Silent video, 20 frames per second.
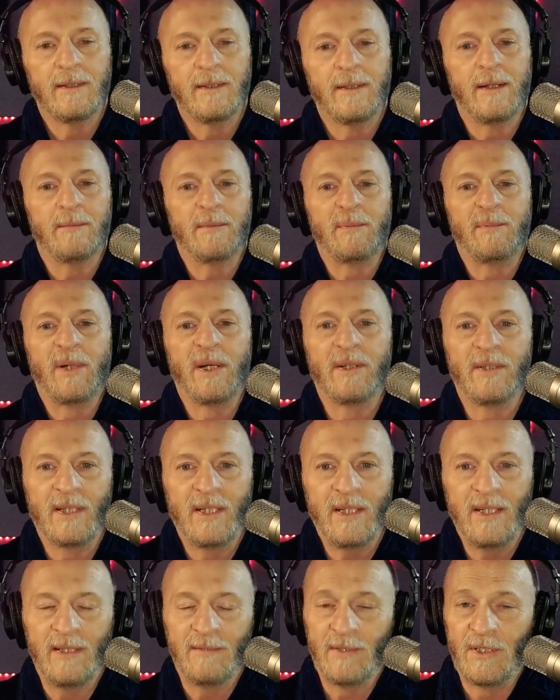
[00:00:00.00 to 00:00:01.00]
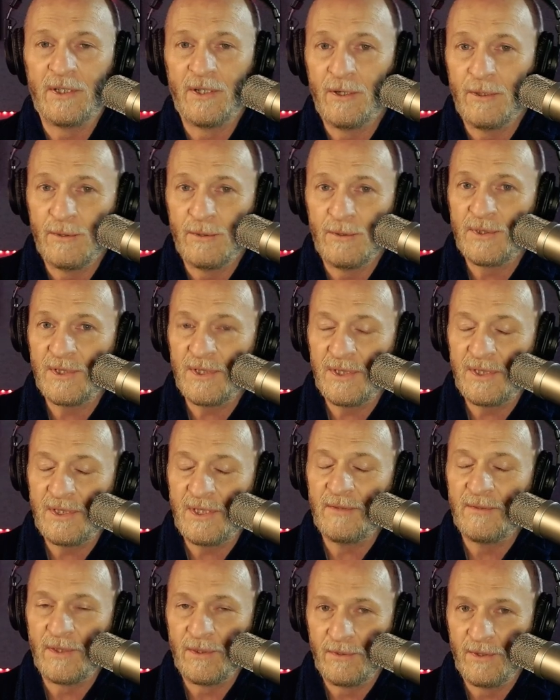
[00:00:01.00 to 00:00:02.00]
Apparently he even knows
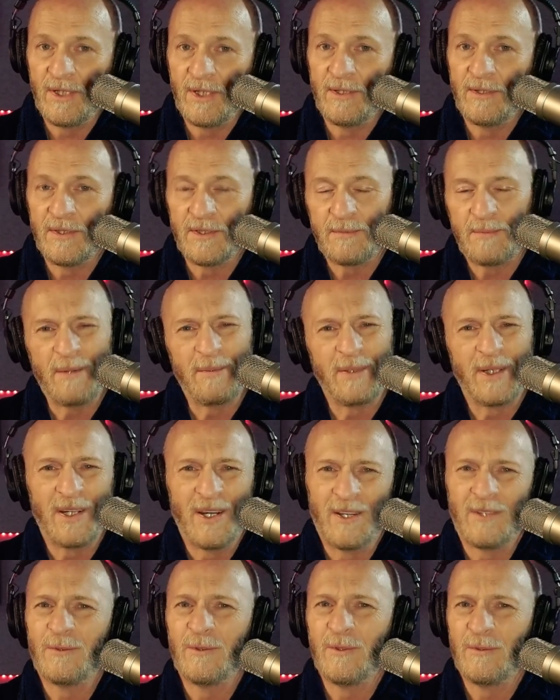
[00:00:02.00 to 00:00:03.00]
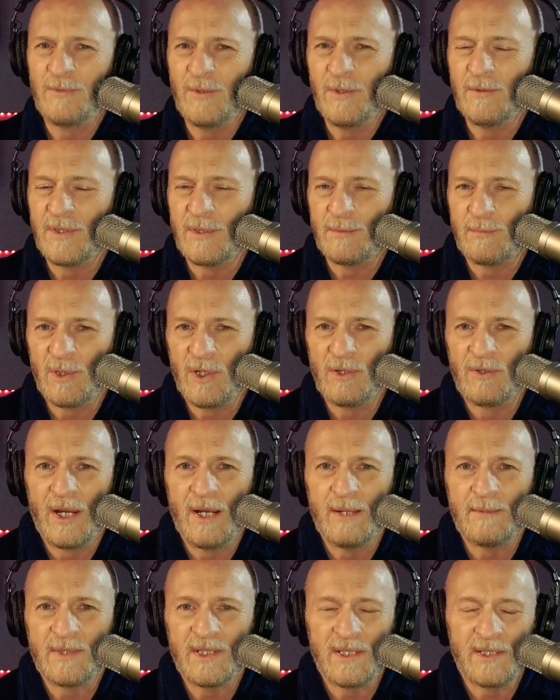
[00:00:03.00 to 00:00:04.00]
Stephen Greer and has probably gone through a few of his
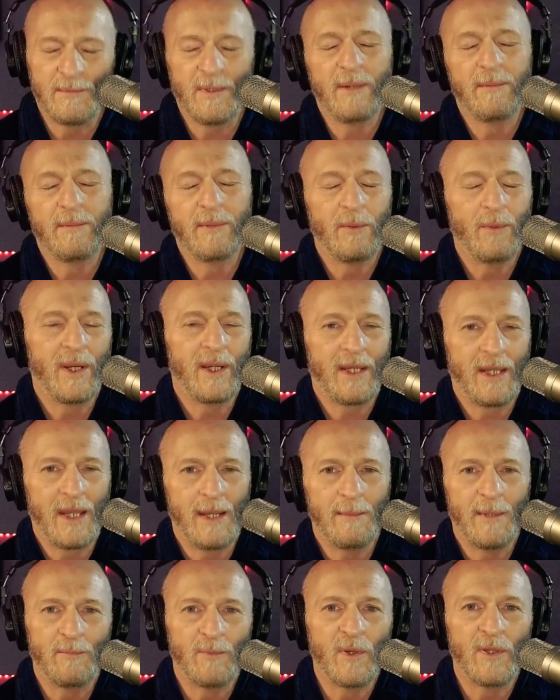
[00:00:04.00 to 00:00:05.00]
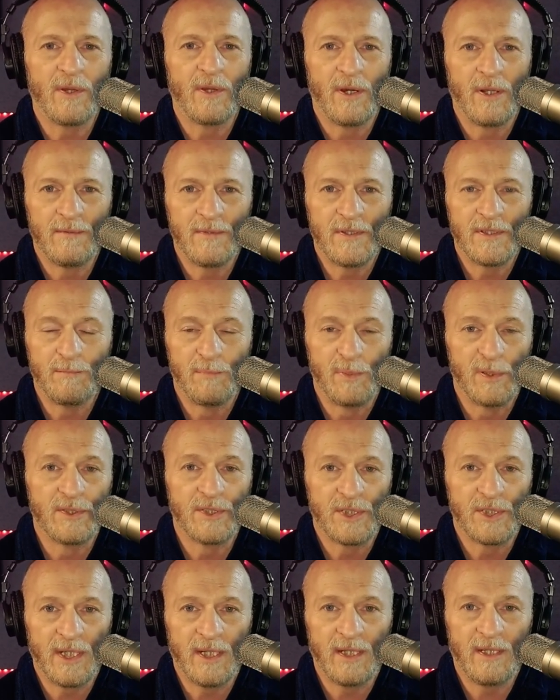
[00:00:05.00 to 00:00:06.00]
programs, and that's probably where he came up with all of his
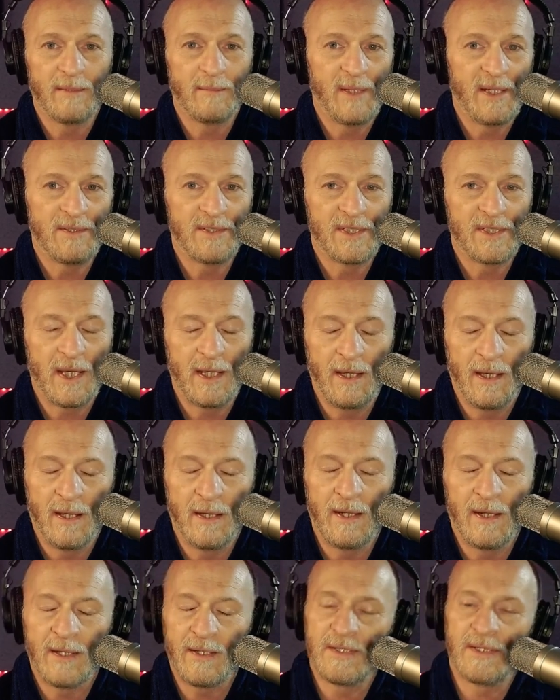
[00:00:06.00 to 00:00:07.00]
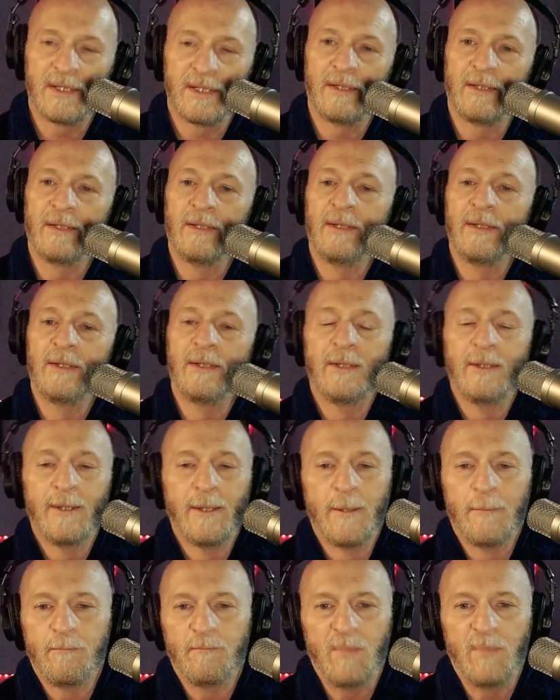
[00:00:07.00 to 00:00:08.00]
bullshit about psionics and
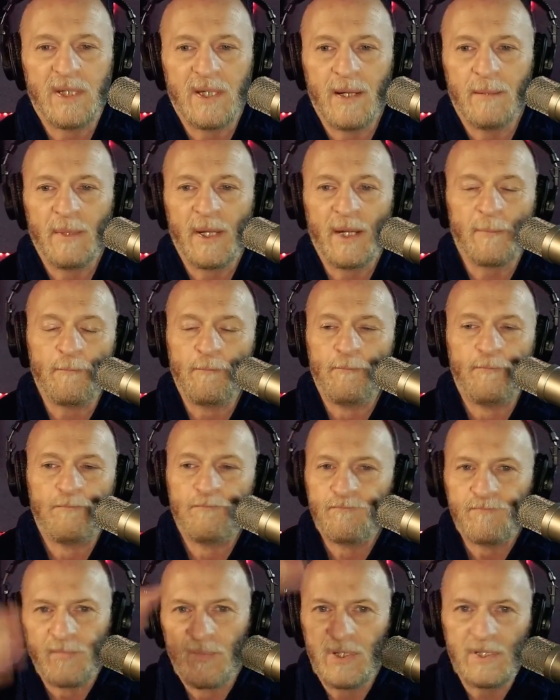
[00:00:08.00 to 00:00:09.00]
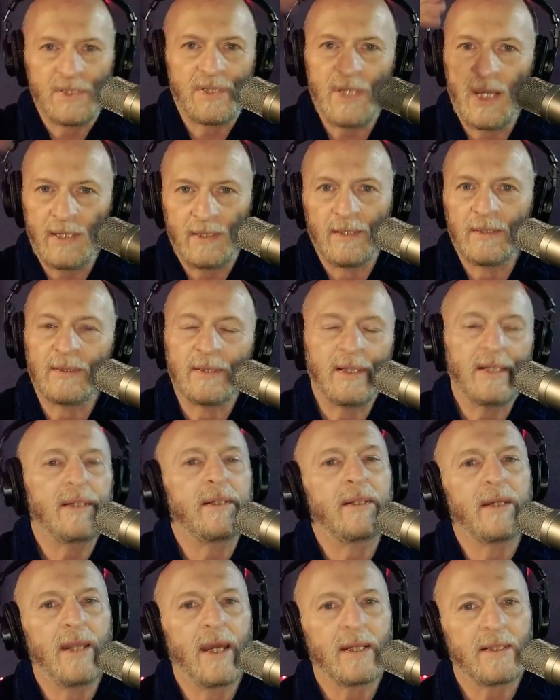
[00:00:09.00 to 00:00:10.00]
becoming psychically
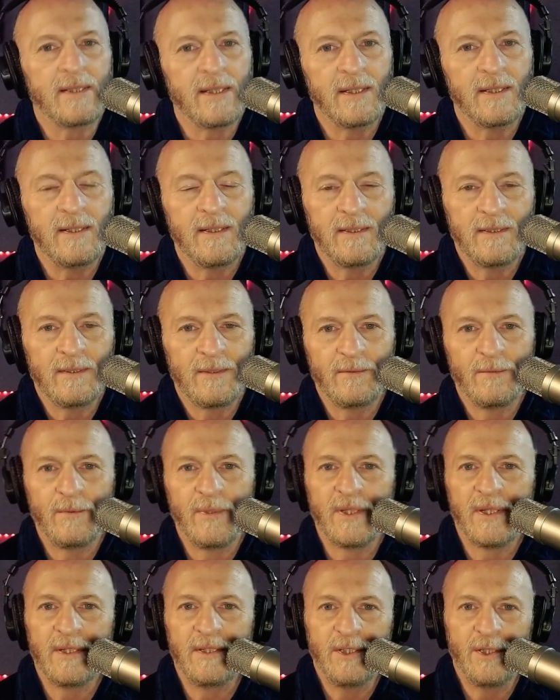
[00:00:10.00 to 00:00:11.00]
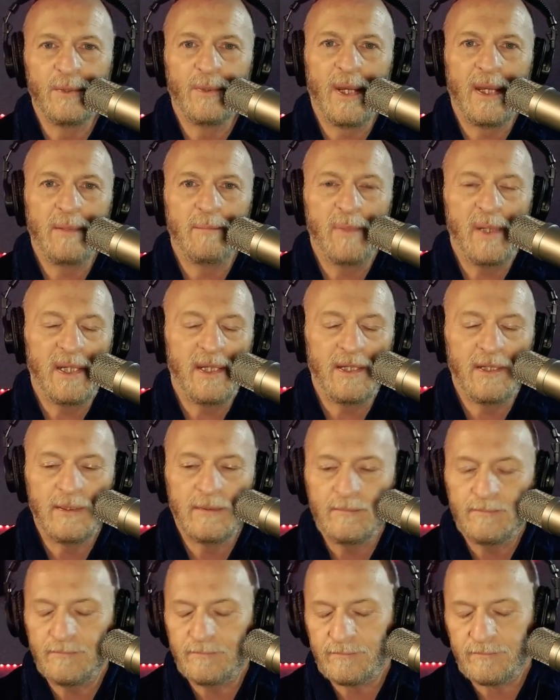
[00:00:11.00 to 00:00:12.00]
connected with a
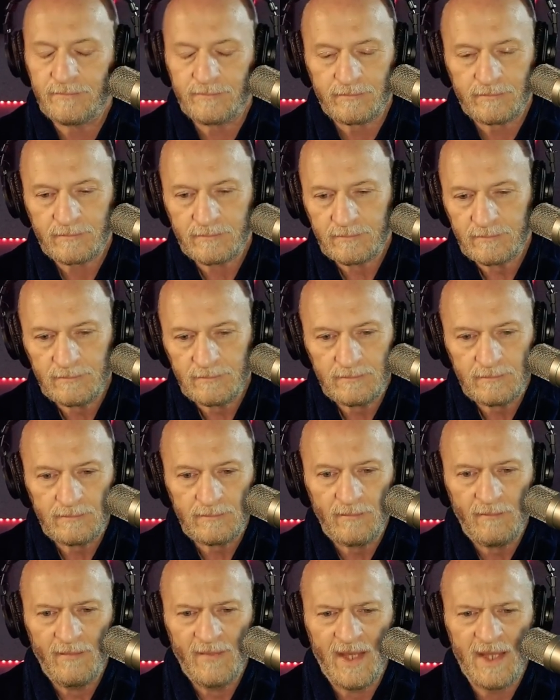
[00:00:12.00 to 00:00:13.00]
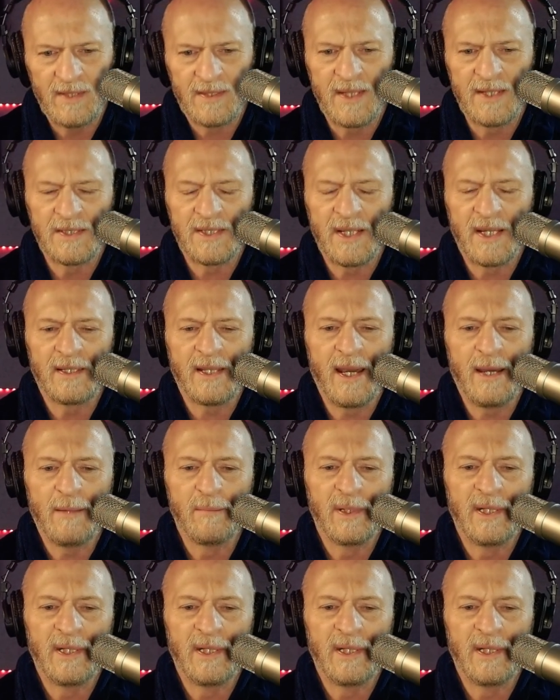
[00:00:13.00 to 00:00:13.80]
UAP and things like that.